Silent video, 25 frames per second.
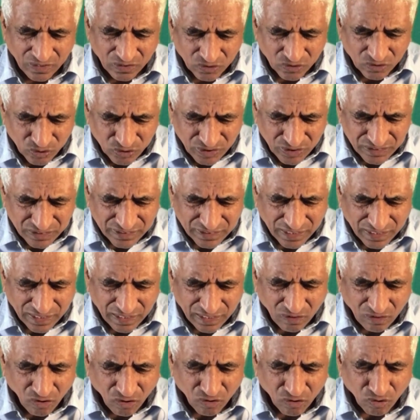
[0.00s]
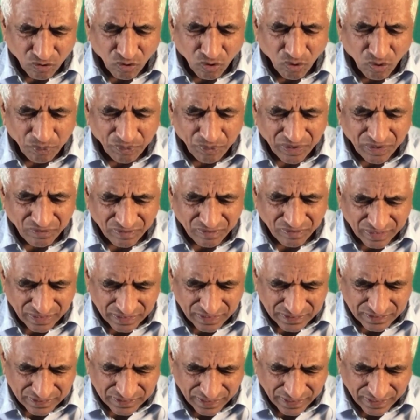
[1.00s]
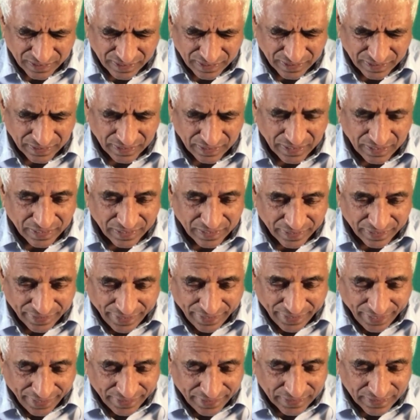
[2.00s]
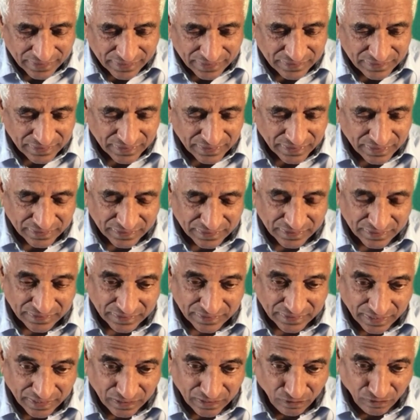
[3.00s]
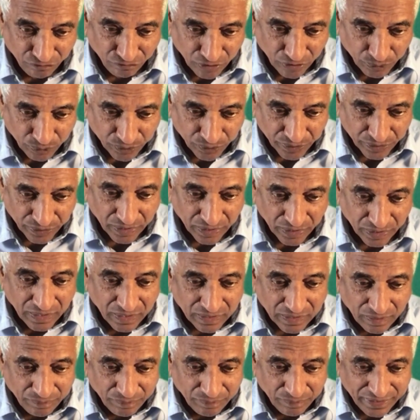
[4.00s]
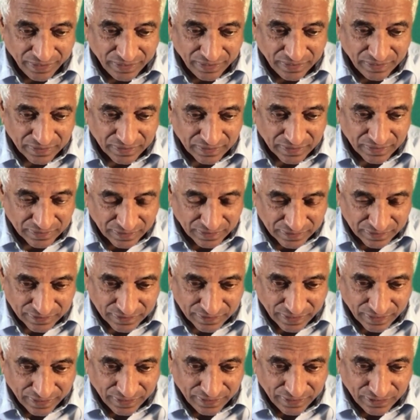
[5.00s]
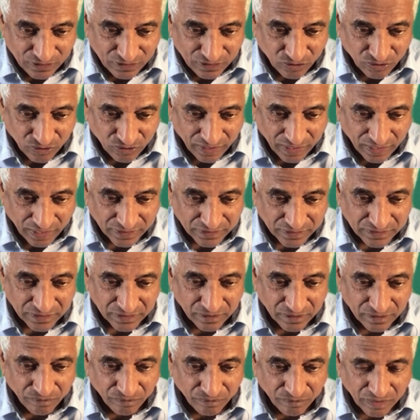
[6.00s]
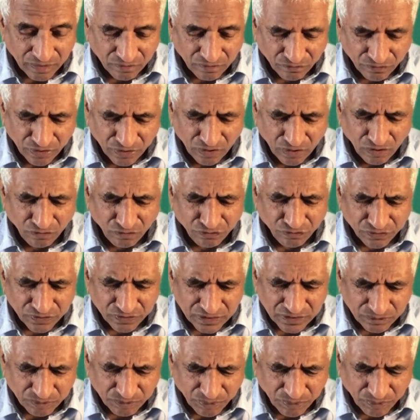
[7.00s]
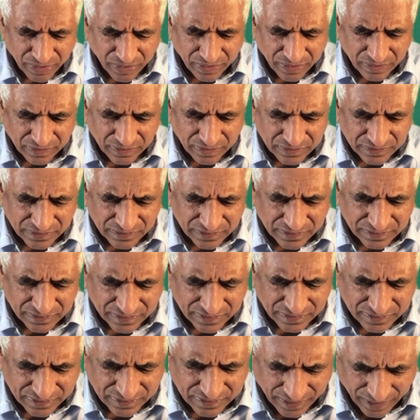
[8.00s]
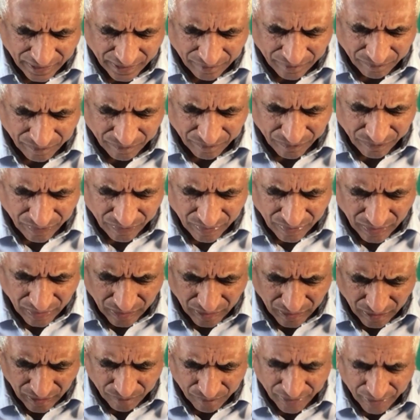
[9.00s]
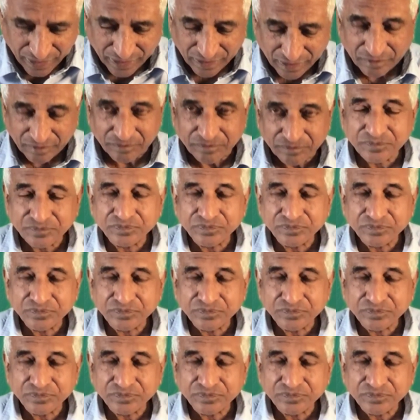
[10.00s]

To this end, Lord, open our understanding Guide us in the study of your word, committing the study into your hands. We offer this prayer in Jesus' name. Amen.